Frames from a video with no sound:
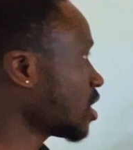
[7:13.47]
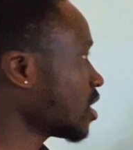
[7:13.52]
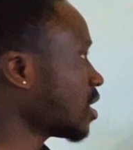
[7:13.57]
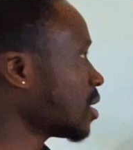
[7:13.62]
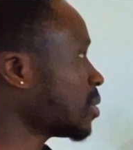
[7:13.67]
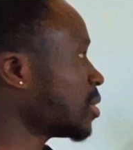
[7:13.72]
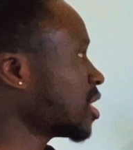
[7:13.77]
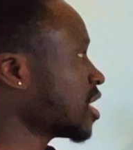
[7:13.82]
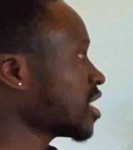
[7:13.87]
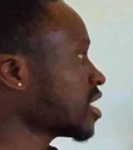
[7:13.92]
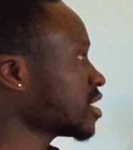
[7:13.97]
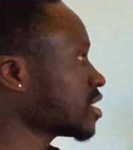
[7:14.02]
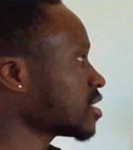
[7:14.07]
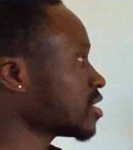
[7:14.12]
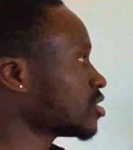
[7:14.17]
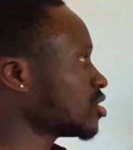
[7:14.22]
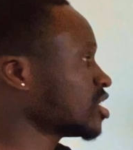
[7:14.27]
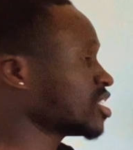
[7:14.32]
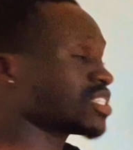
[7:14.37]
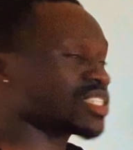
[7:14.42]
Then
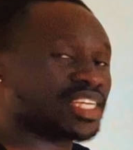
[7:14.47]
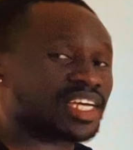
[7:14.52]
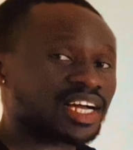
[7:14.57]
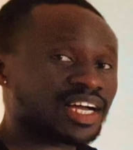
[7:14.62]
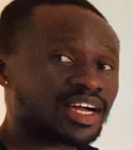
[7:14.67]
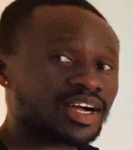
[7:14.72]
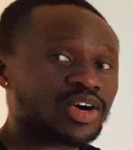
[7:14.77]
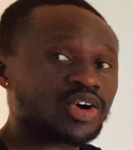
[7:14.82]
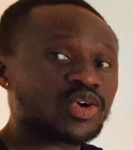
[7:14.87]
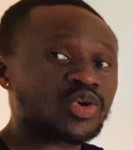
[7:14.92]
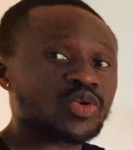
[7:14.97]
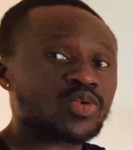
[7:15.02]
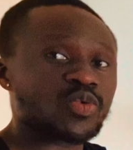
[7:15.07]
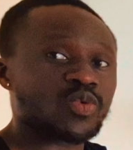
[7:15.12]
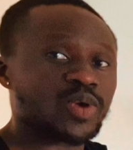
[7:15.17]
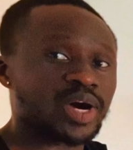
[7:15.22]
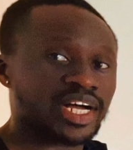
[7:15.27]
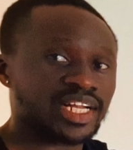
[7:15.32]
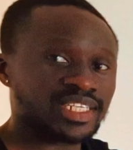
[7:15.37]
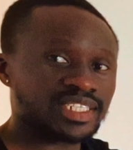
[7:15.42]
these are
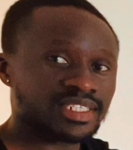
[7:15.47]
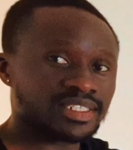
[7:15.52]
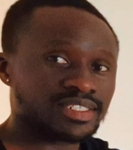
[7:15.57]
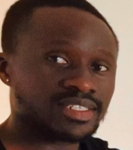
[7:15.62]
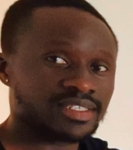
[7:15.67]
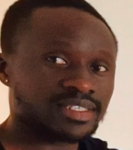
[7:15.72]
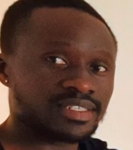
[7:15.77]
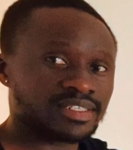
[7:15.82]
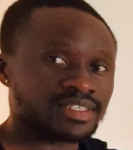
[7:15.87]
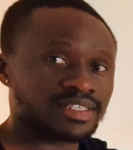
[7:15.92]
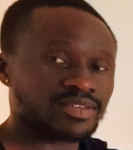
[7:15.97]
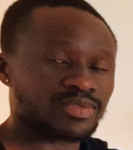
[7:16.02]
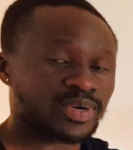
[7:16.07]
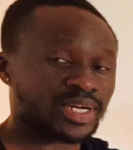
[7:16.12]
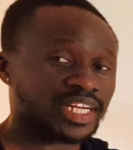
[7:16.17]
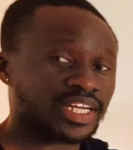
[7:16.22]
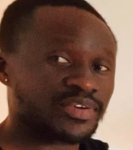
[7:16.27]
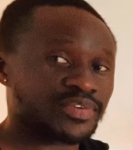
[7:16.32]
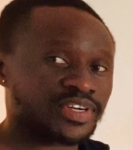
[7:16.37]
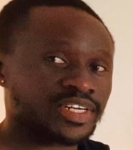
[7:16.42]

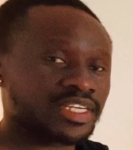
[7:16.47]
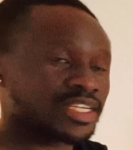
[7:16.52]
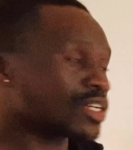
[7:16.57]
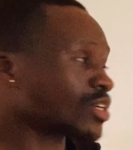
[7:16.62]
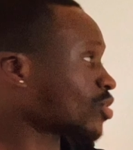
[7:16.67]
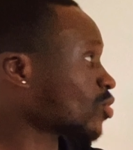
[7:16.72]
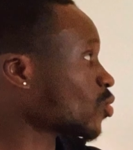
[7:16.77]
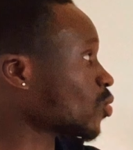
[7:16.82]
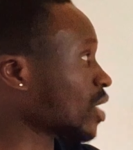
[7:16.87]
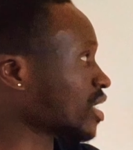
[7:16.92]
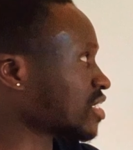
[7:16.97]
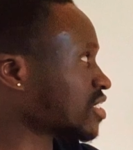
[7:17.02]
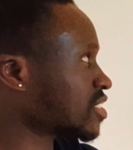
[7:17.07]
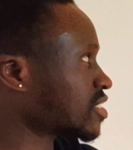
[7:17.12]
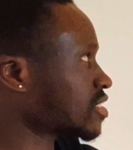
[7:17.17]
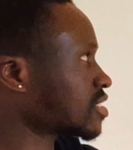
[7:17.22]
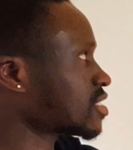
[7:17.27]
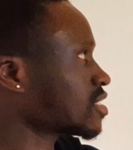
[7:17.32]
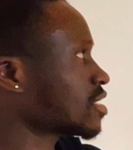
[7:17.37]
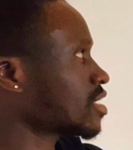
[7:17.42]
100
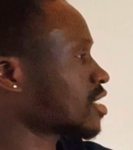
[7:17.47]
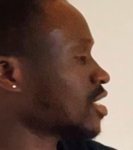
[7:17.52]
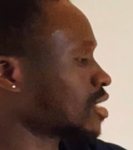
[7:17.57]
watts.